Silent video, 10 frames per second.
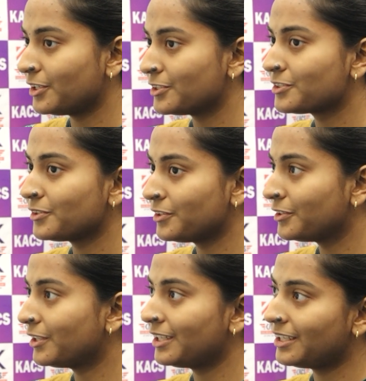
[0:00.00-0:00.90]

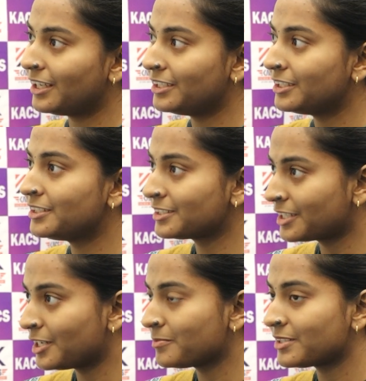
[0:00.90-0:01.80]
So under the
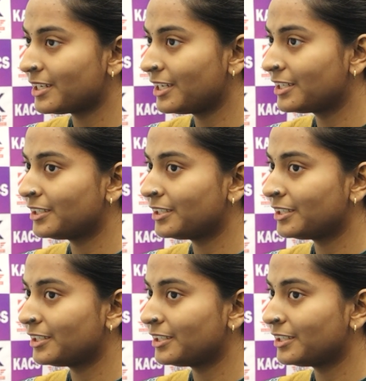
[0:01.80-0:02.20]
schemes like